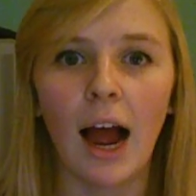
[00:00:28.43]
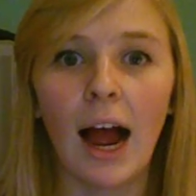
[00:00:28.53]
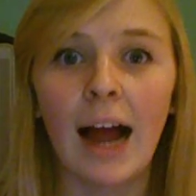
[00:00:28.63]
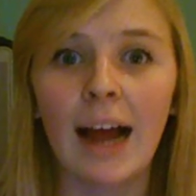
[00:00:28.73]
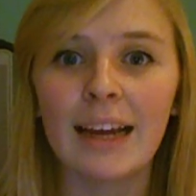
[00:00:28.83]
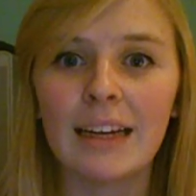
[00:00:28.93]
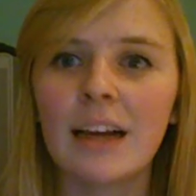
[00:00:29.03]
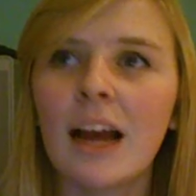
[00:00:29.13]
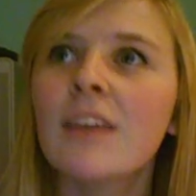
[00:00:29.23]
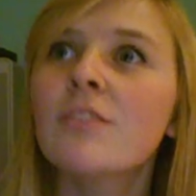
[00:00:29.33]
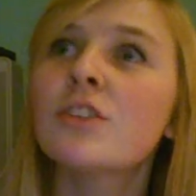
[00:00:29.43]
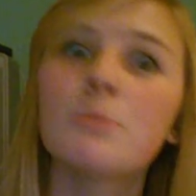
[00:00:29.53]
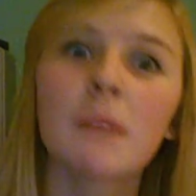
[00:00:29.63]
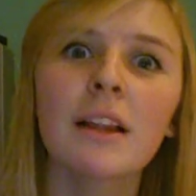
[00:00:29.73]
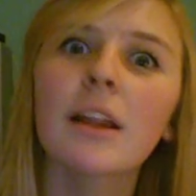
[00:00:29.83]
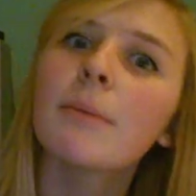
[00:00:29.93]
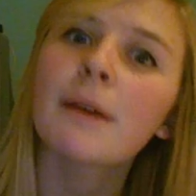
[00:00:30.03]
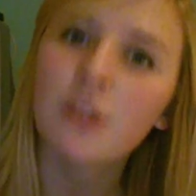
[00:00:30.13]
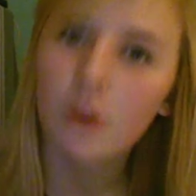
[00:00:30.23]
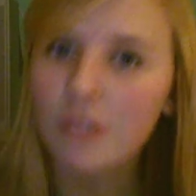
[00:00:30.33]
I kind of zoomed in a little bit
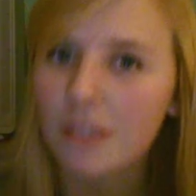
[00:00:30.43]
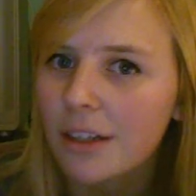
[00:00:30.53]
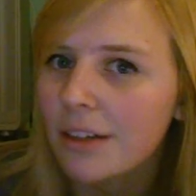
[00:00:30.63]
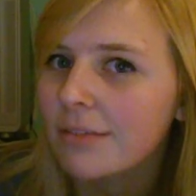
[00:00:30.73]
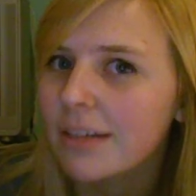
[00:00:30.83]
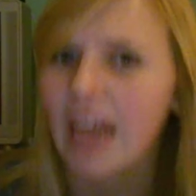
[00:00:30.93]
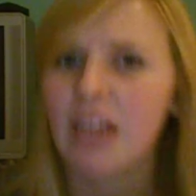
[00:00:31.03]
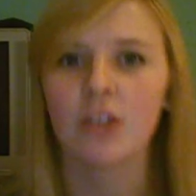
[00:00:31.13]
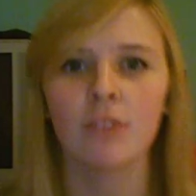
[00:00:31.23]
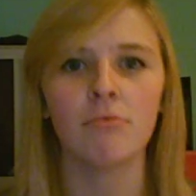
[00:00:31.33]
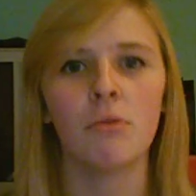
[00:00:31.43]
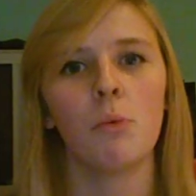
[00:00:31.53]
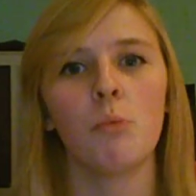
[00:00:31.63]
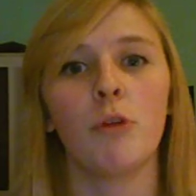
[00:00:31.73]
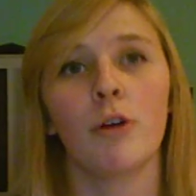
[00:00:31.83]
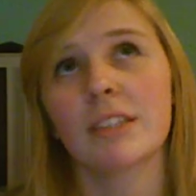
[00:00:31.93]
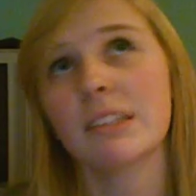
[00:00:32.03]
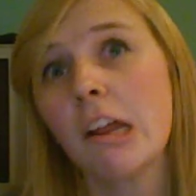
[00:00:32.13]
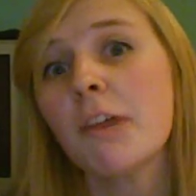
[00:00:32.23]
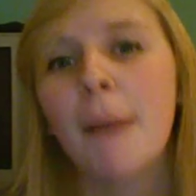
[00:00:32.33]
closer and noticed
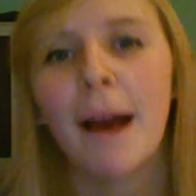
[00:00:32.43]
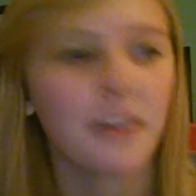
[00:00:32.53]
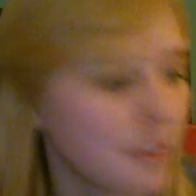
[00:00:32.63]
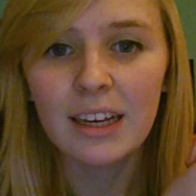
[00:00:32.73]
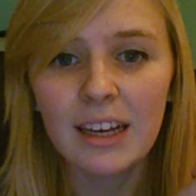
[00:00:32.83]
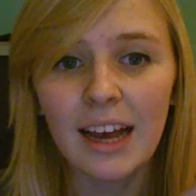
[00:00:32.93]
another pattern.